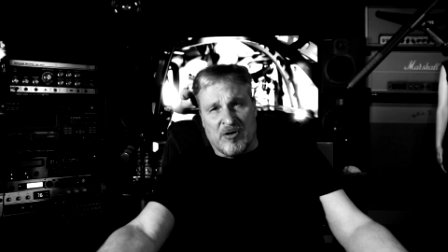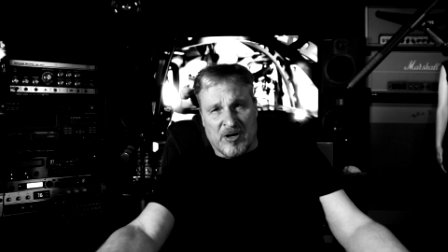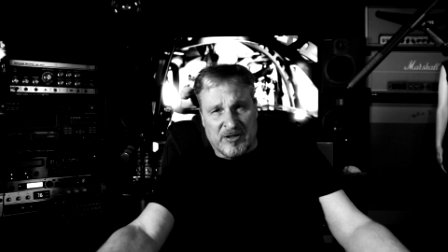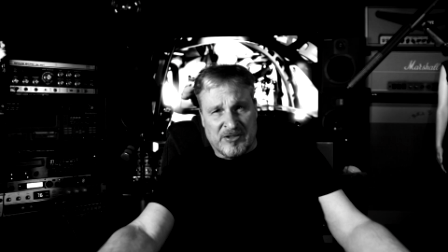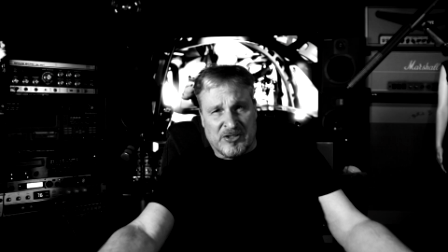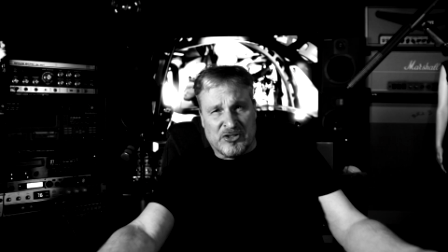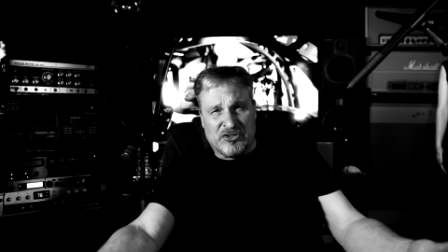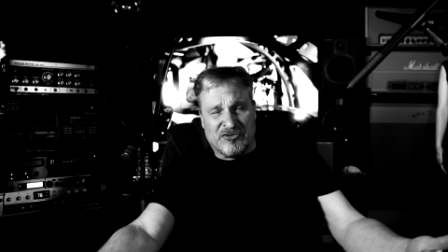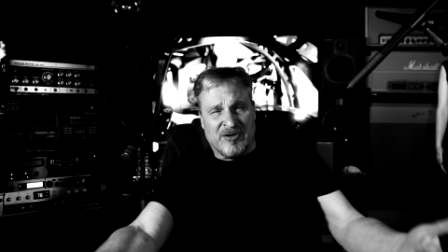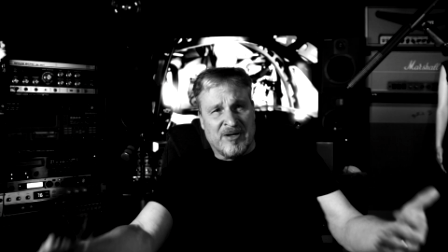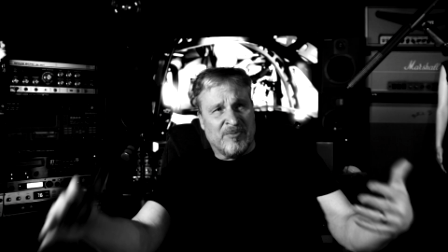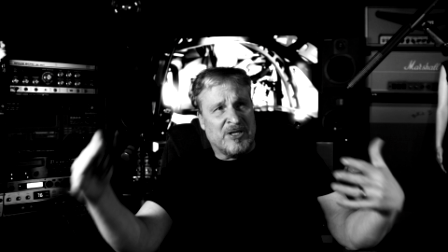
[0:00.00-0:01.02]
It's
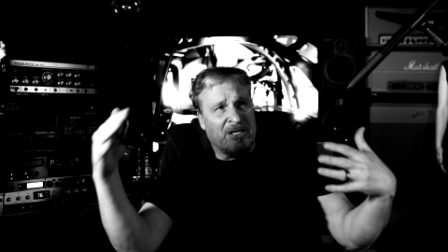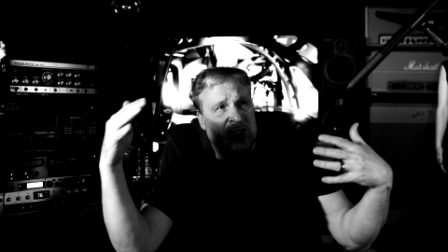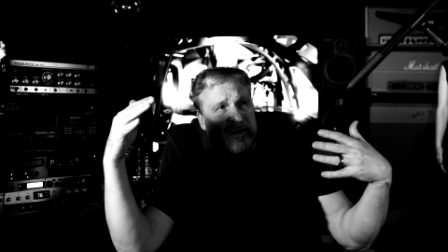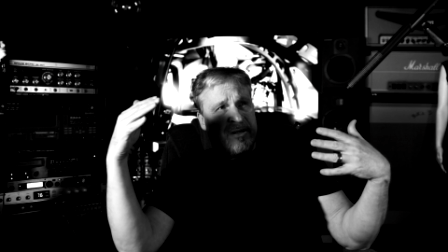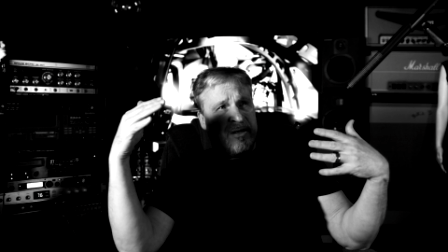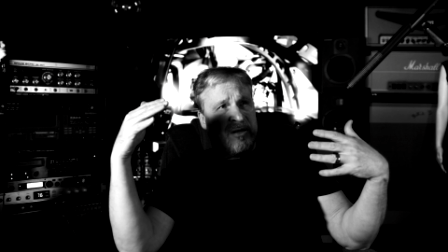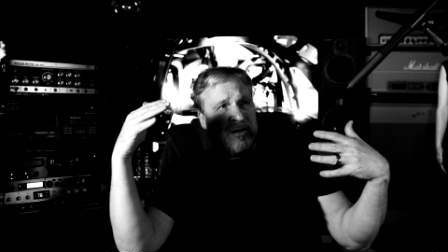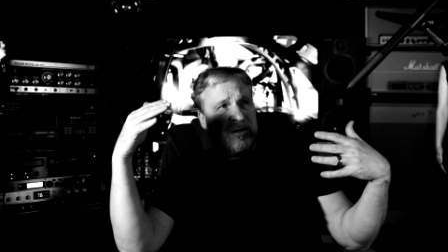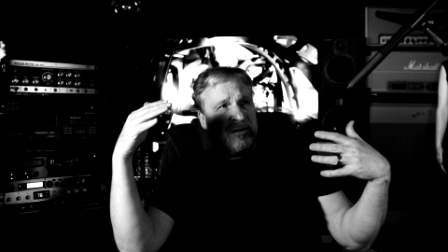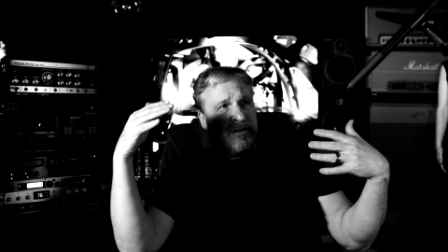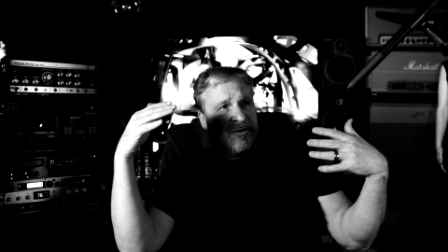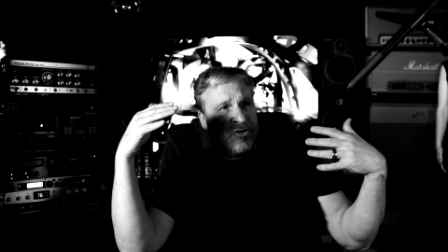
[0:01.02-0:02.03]
extremely
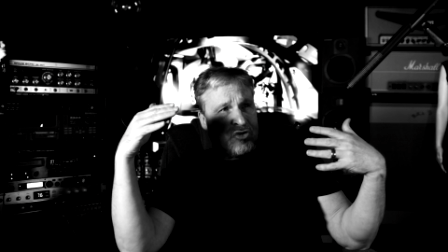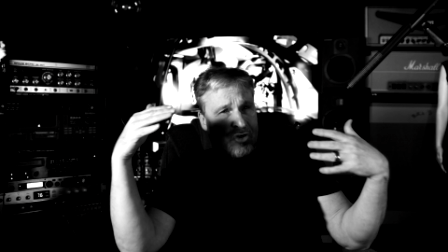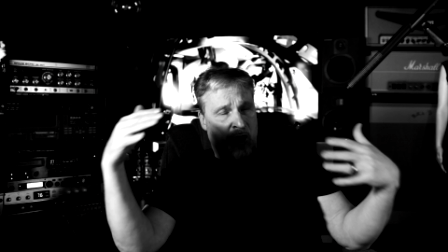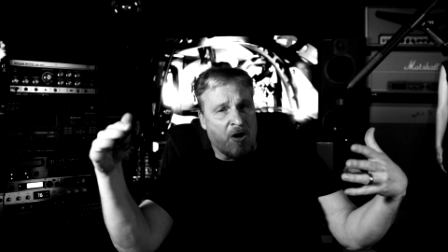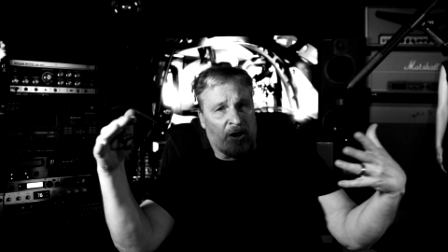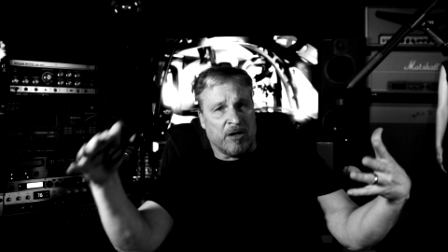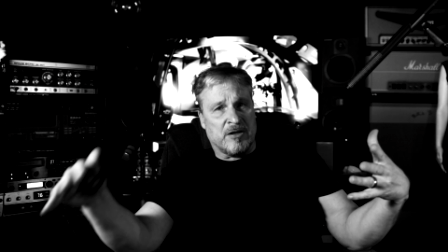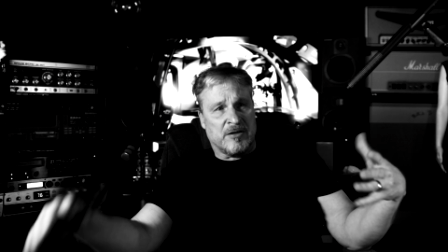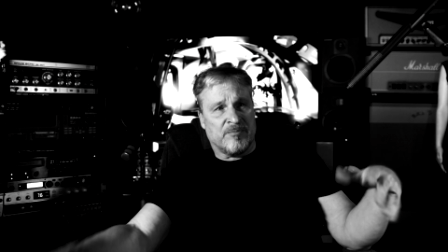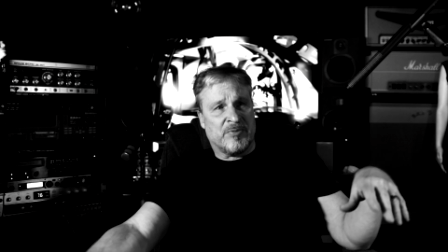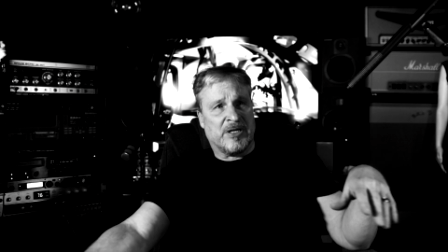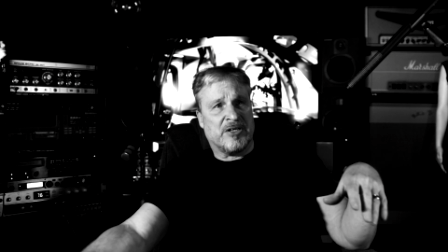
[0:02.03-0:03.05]
dark
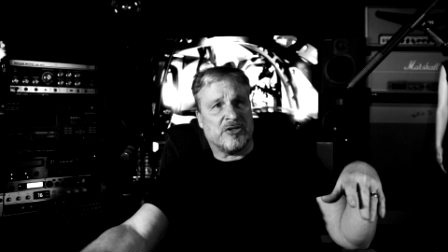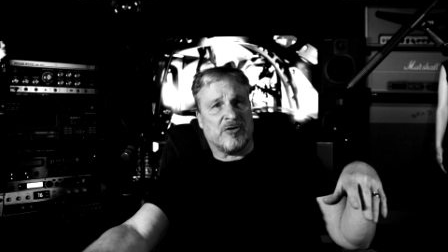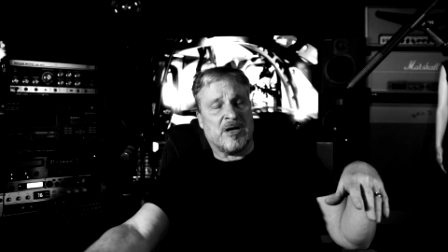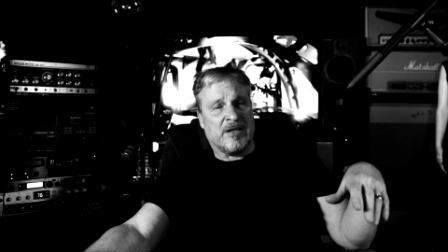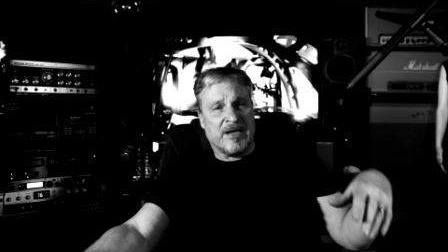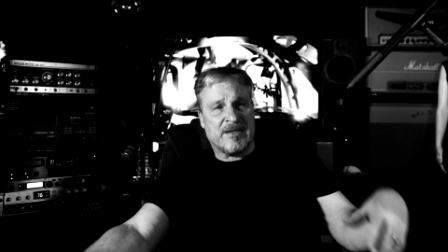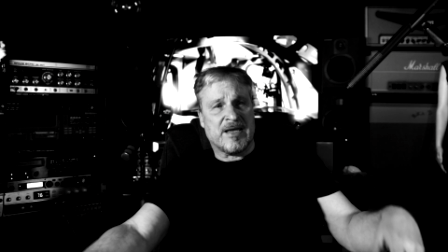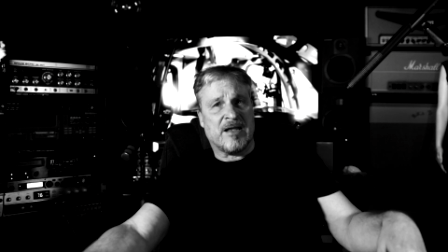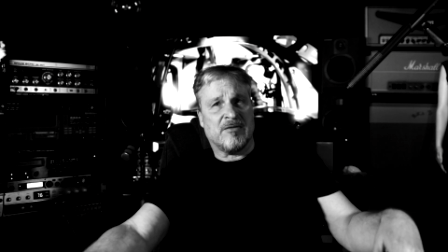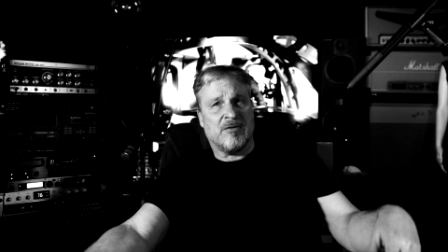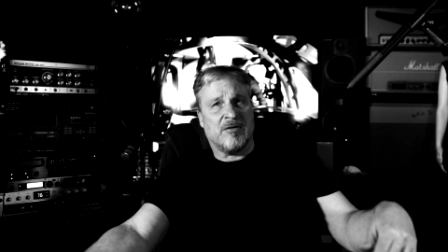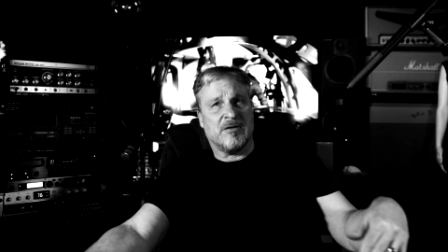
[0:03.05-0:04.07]
picture. I like that
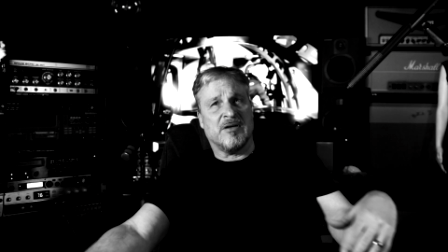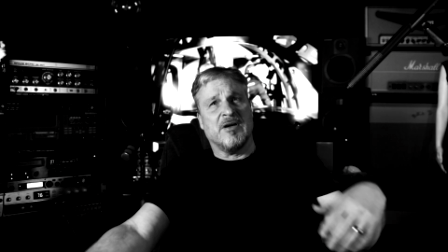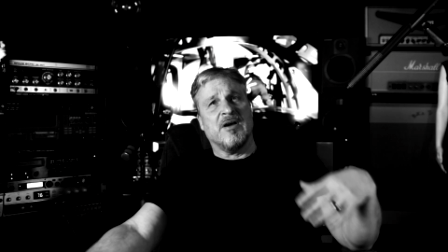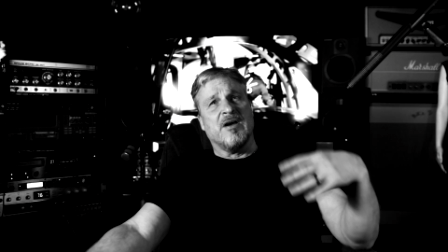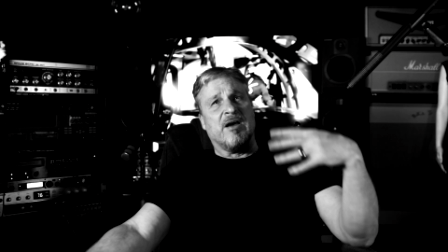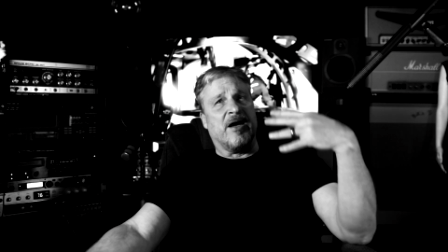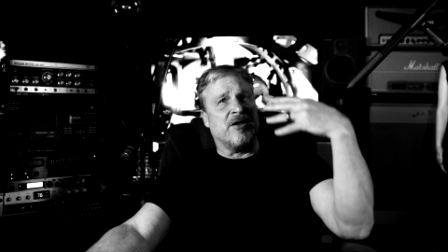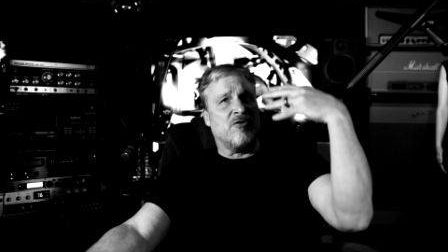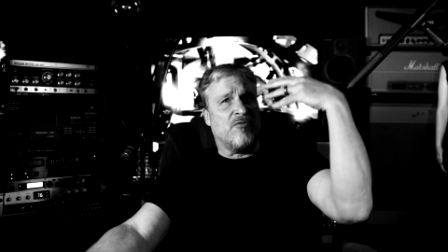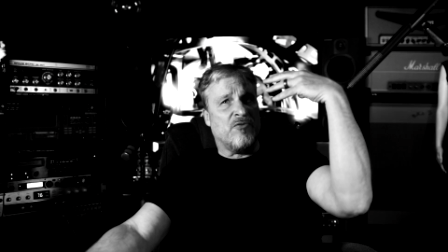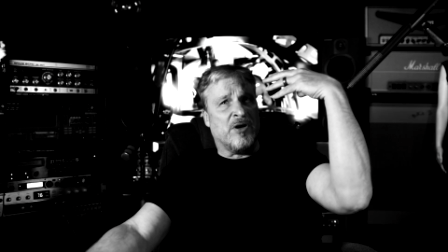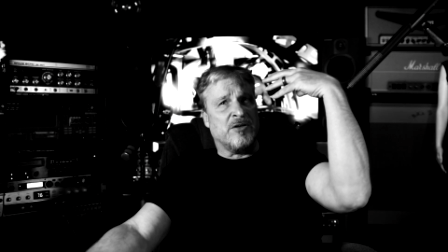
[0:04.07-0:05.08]
look, and
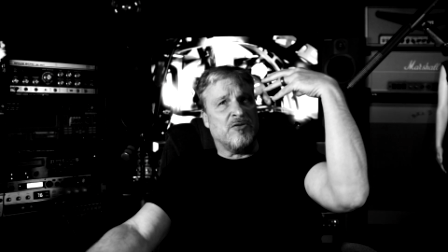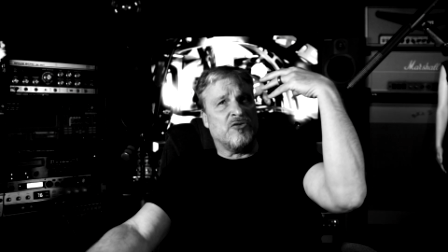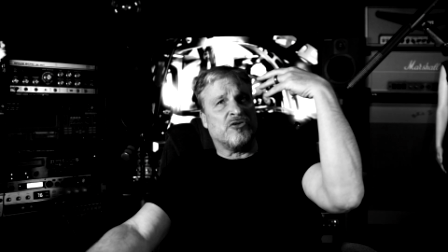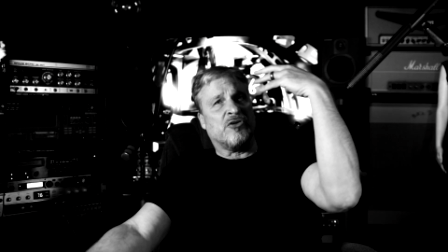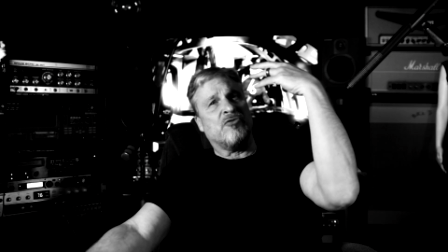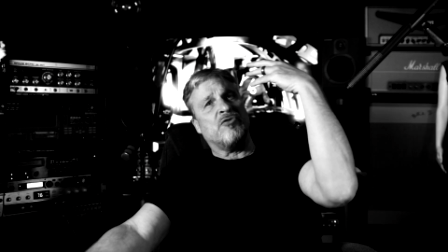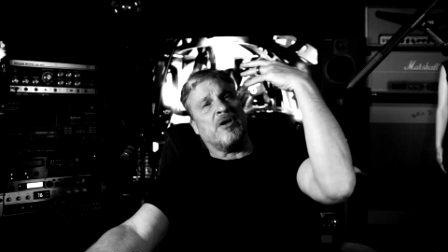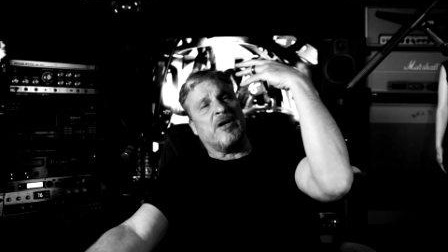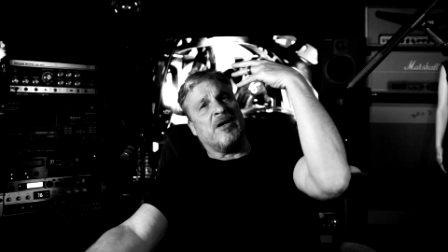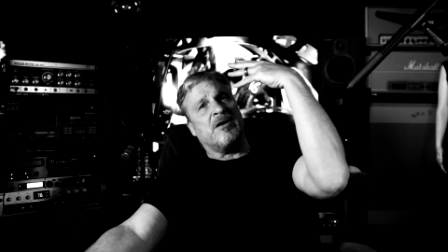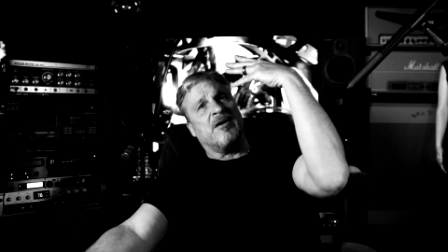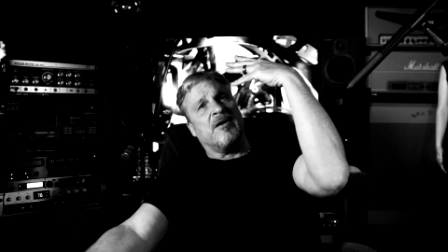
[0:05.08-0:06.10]
you shoot a
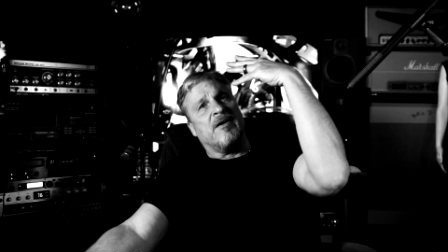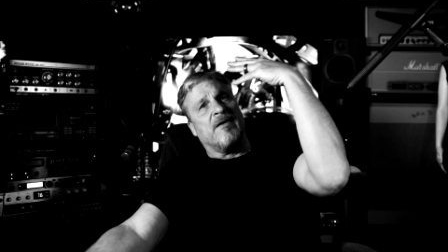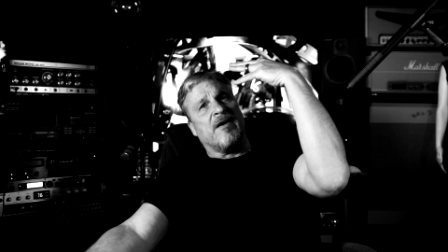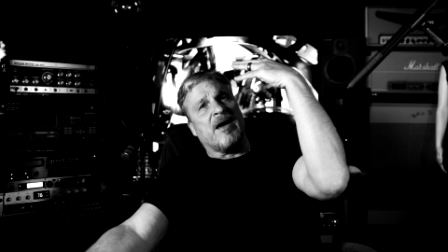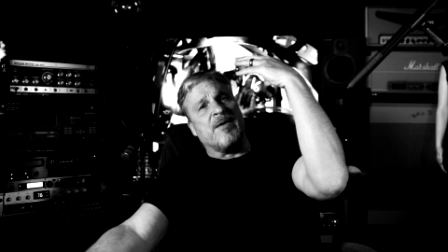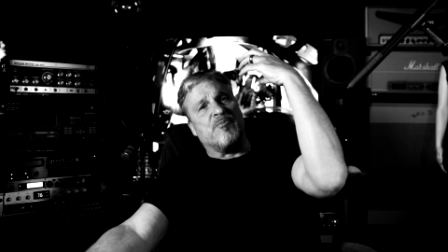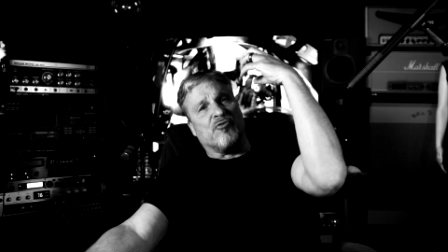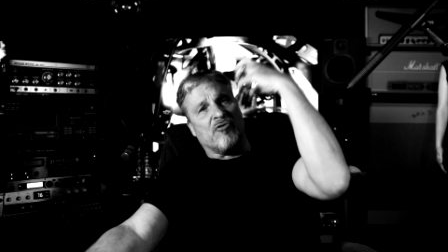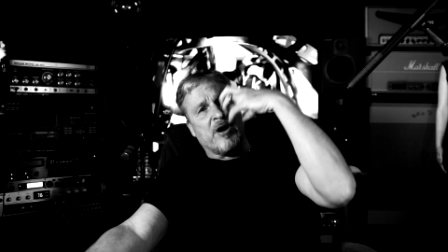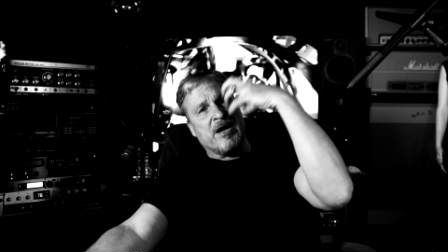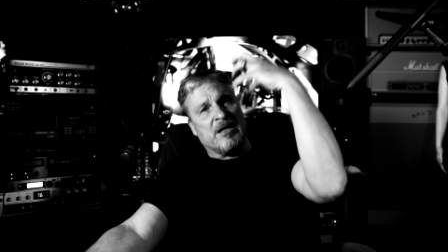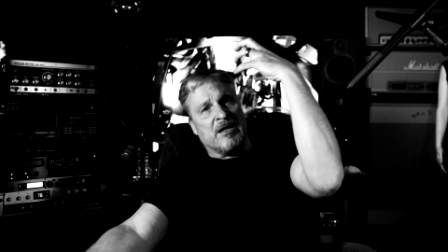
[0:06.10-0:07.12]
bright
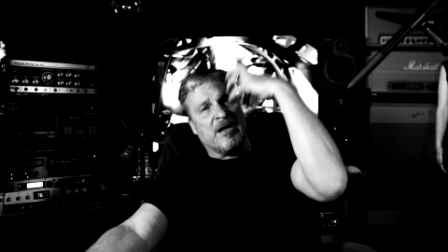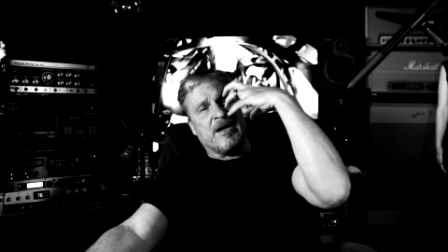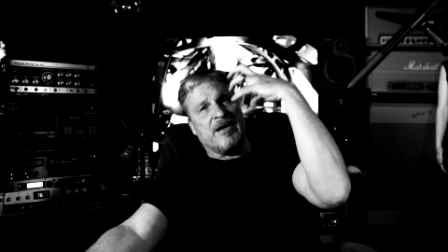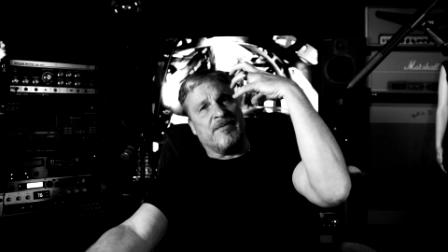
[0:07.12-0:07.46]
light